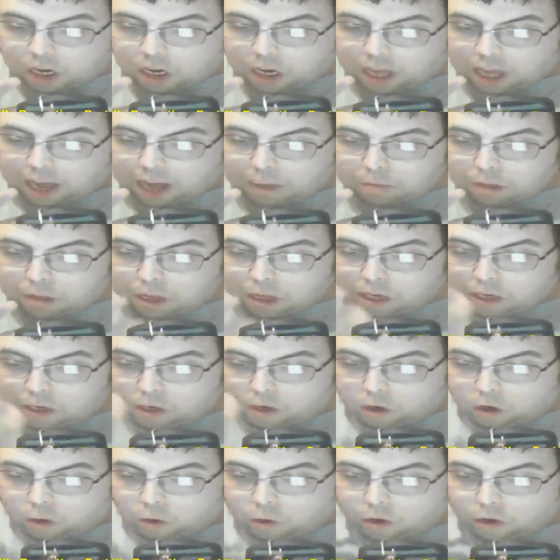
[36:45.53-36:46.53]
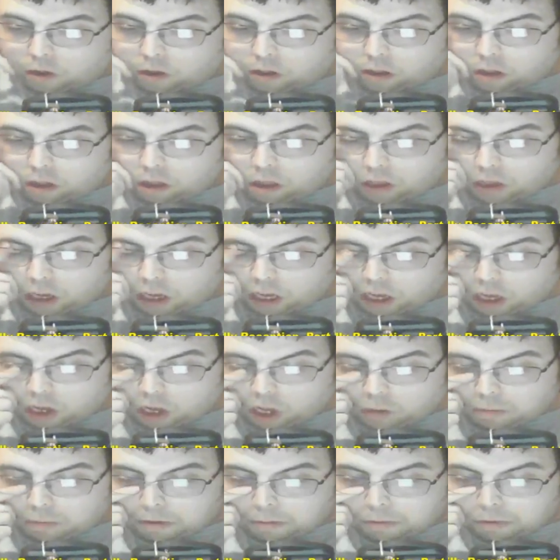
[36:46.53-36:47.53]
Captain Laurence, the
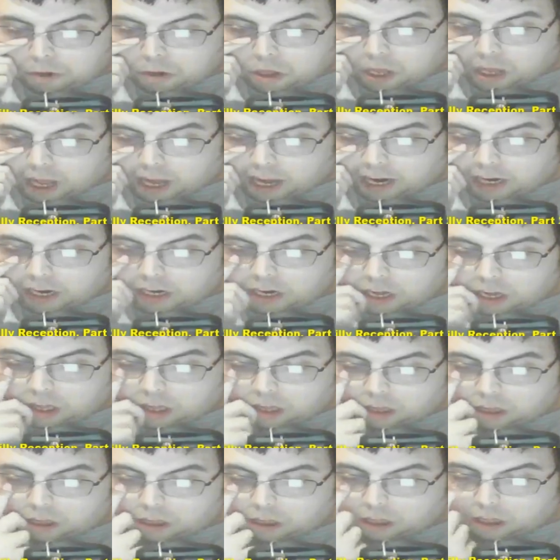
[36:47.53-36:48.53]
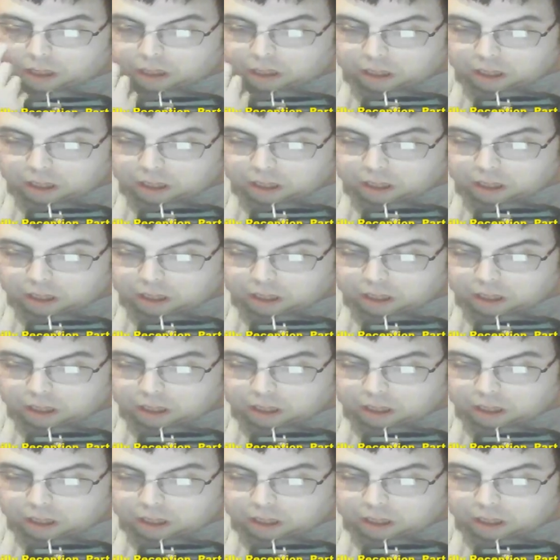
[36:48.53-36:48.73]
human protagonist